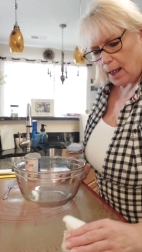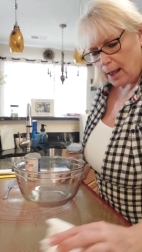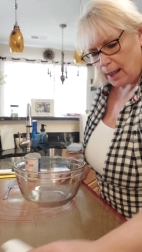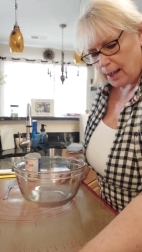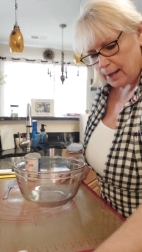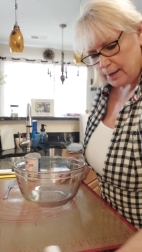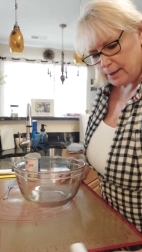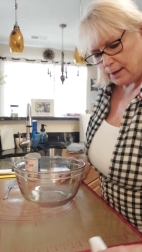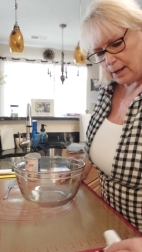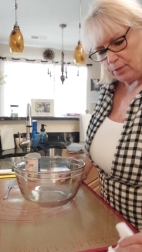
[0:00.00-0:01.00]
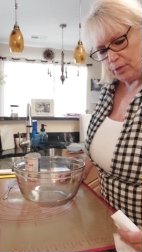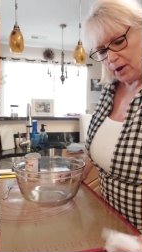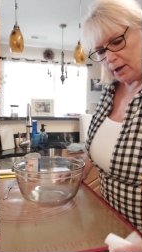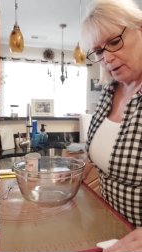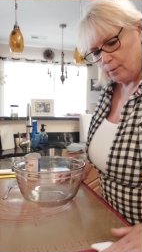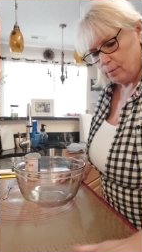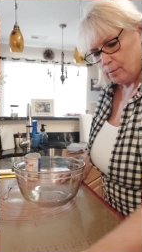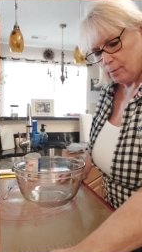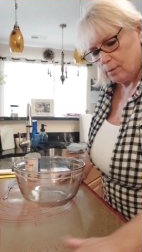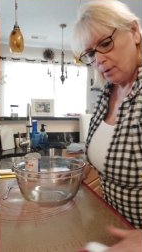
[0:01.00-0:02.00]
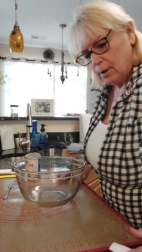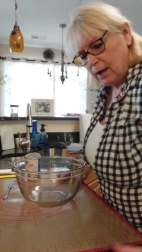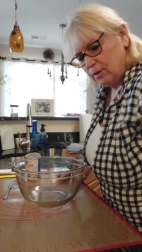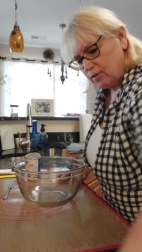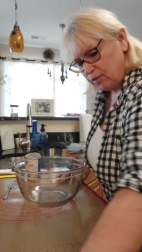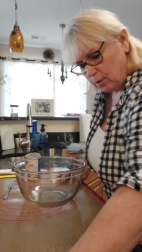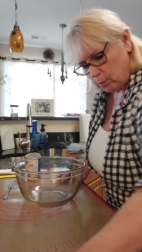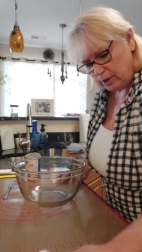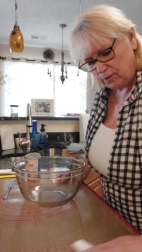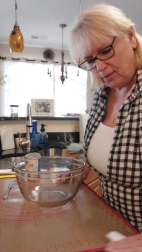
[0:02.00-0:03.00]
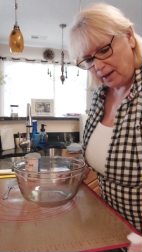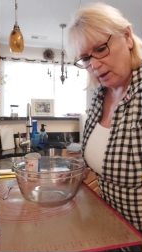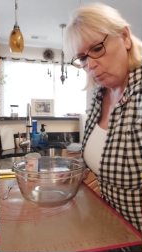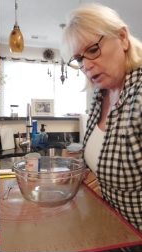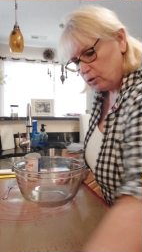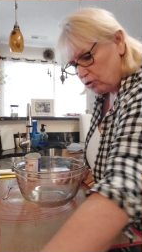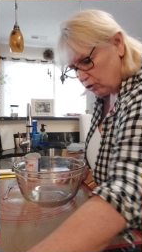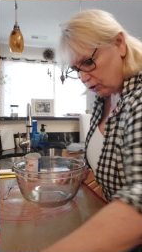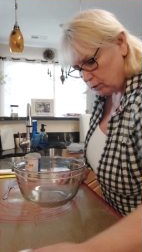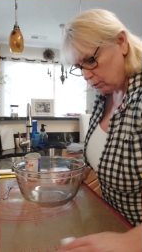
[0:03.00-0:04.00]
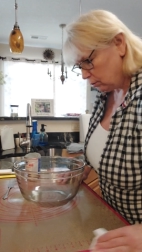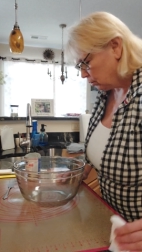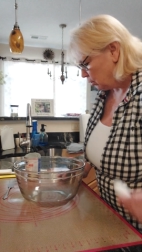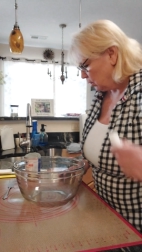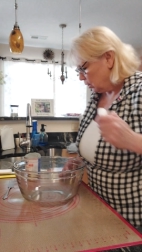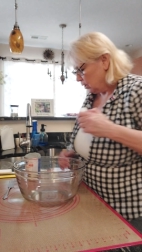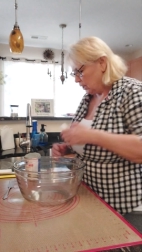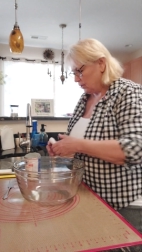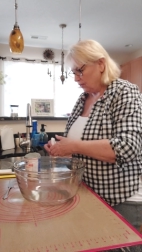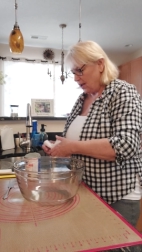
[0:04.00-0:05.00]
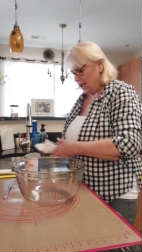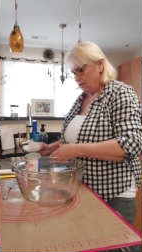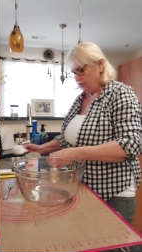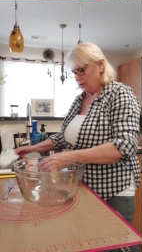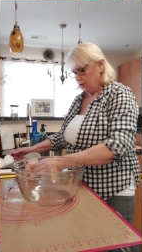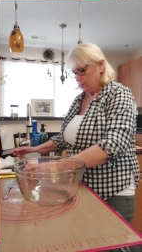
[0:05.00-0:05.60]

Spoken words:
And I thought, I just don't want a sandwich. Let's have